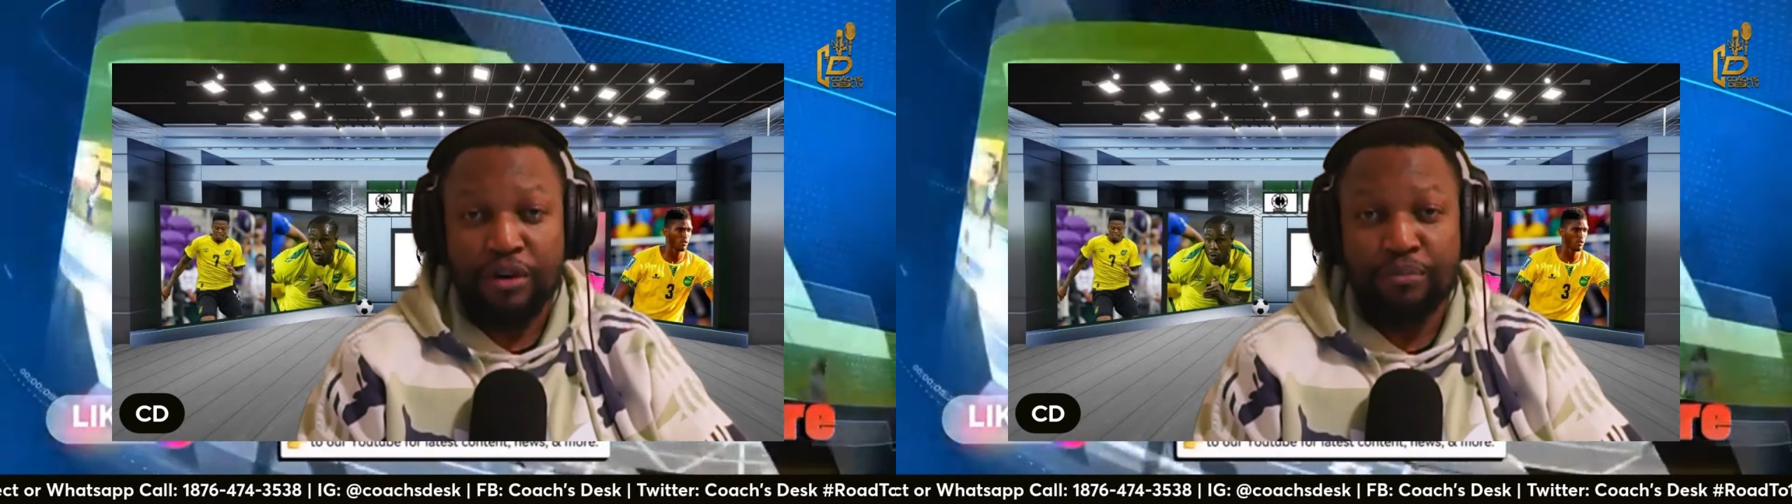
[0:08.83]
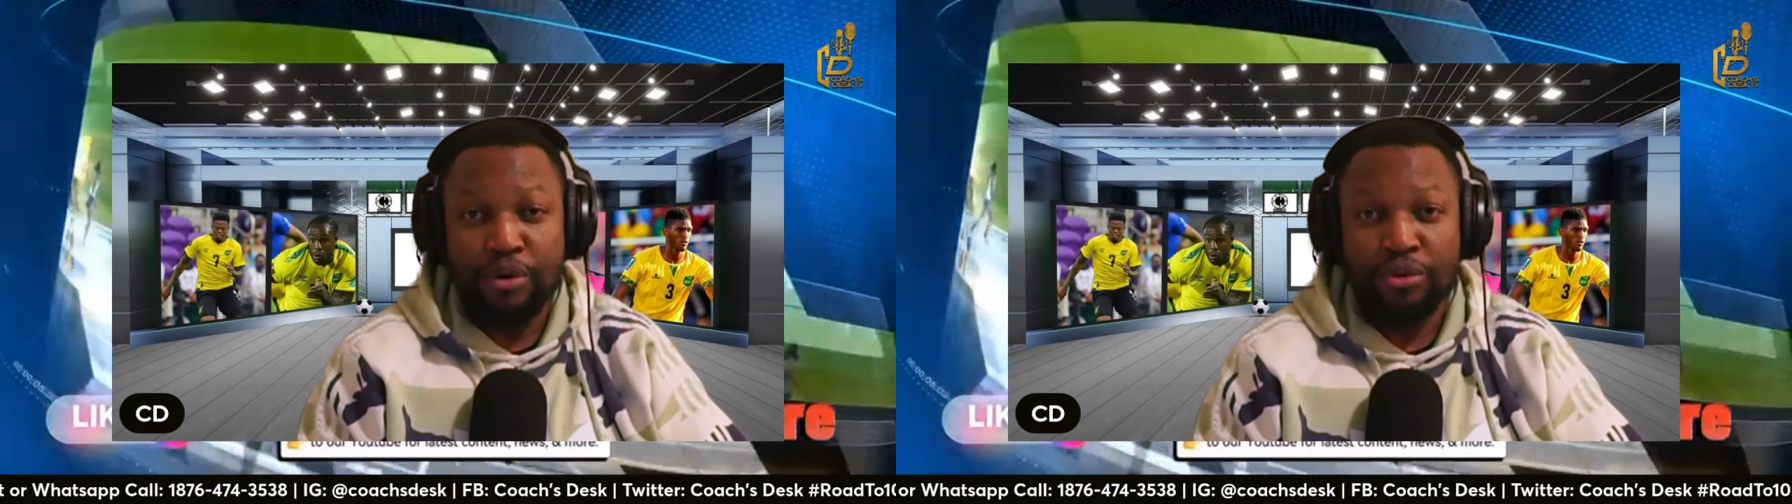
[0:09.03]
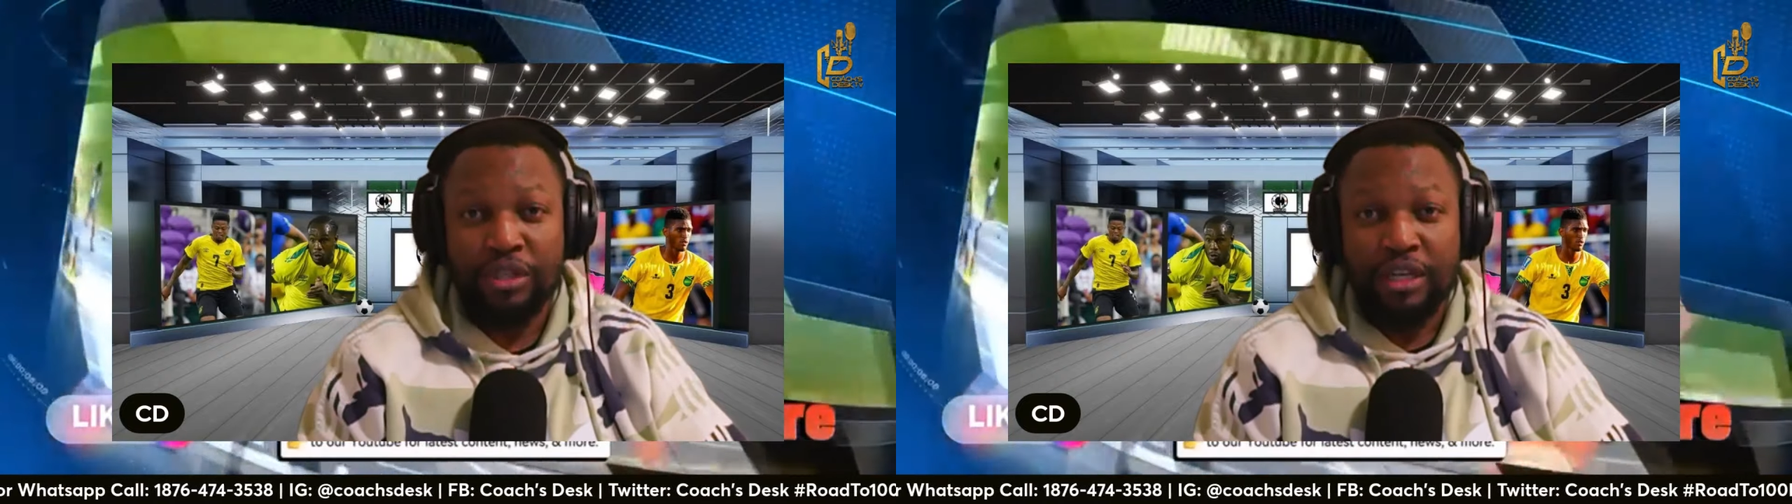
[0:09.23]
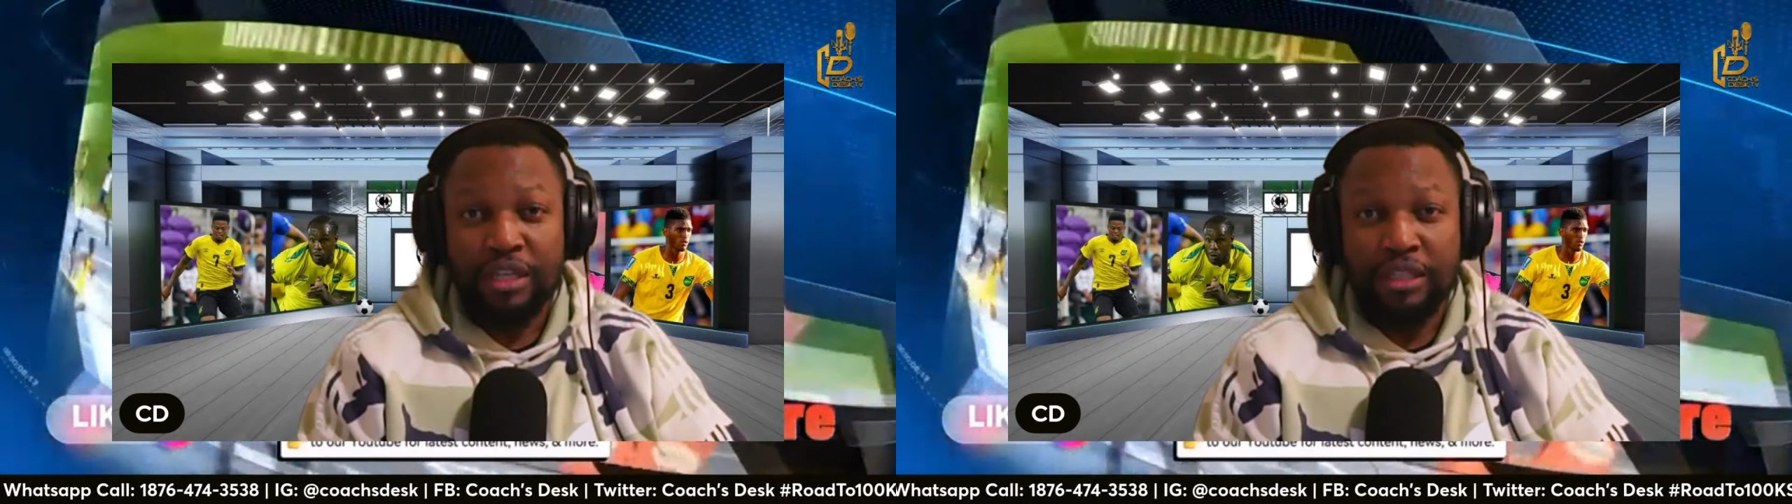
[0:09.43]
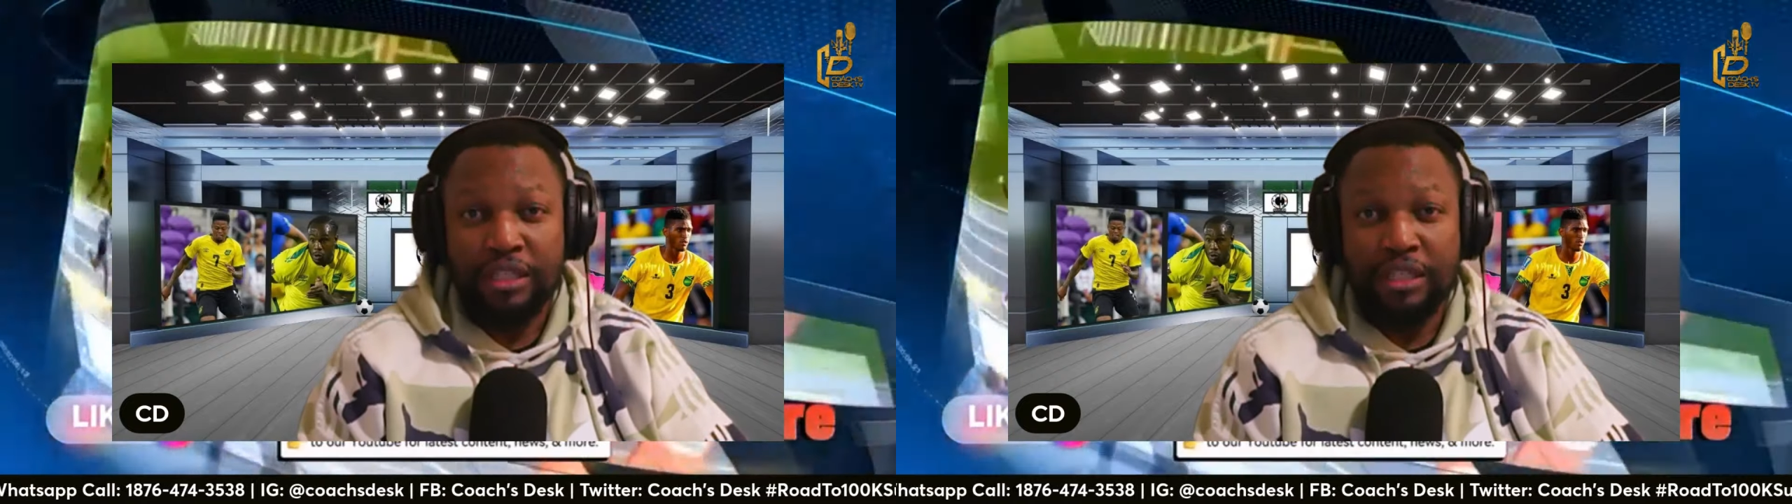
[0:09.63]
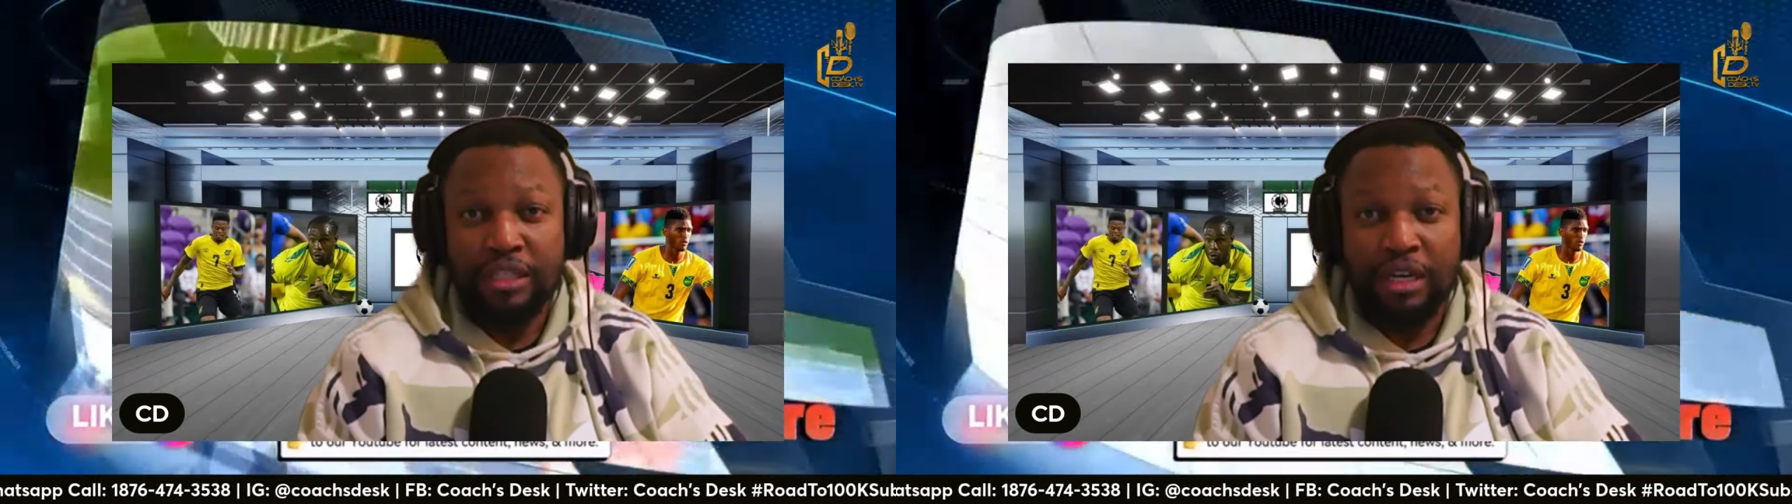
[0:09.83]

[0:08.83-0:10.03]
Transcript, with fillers: about the